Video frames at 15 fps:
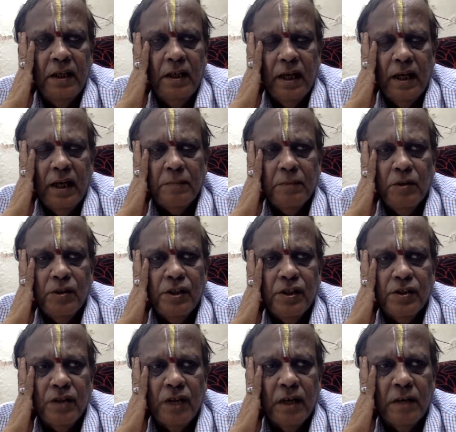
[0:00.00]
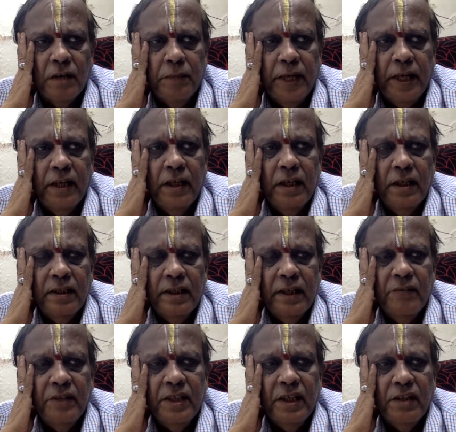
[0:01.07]
And suppose it is not paid,
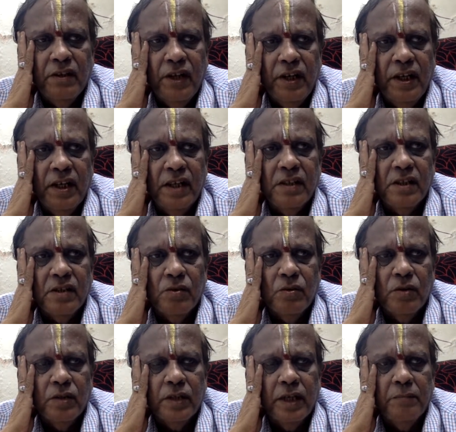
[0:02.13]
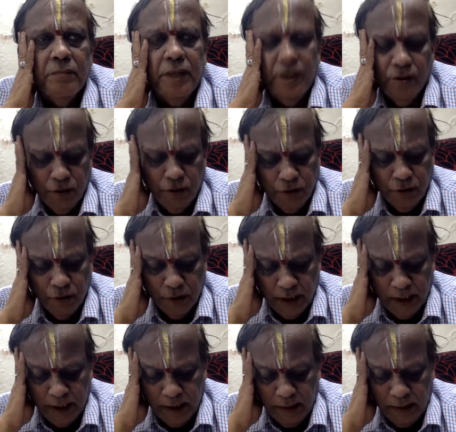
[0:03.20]
then within 3 years a suit can be instituted.